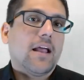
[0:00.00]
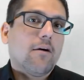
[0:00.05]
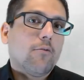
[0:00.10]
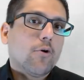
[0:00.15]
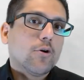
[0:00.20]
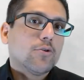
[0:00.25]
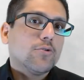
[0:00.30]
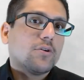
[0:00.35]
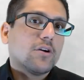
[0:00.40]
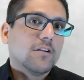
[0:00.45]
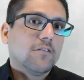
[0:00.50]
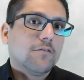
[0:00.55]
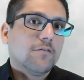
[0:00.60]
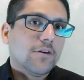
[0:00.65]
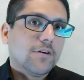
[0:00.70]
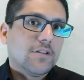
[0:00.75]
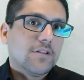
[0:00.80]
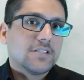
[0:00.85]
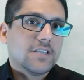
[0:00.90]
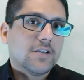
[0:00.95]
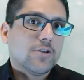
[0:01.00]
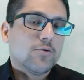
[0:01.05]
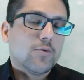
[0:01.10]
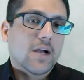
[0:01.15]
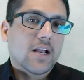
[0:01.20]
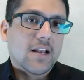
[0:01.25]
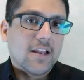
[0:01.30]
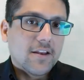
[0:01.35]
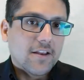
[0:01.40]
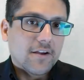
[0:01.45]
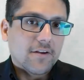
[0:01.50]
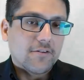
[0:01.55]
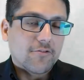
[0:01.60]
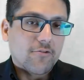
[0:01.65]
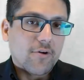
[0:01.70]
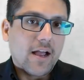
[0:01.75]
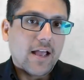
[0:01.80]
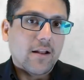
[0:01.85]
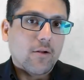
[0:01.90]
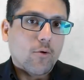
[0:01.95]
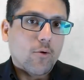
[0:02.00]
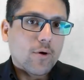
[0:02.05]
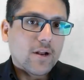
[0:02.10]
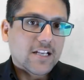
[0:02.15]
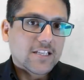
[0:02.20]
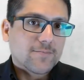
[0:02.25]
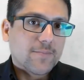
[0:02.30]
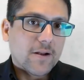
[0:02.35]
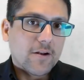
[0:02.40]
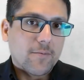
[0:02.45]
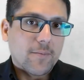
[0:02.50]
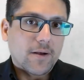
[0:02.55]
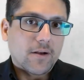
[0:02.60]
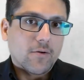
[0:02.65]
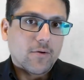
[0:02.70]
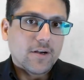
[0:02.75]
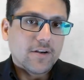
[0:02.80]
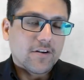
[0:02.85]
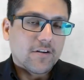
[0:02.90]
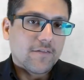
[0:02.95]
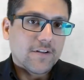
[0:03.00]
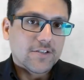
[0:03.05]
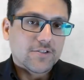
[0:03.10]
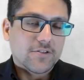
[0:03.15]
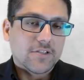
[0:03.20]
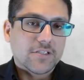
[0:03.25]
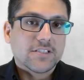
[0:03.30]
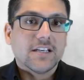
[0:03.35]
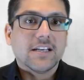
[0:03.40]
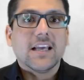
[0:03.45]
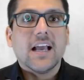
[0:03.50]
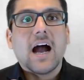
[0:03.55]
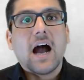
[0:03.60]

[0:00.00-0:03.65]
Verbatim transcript: I want to convert this into a clinical trial or experiment or interventional study.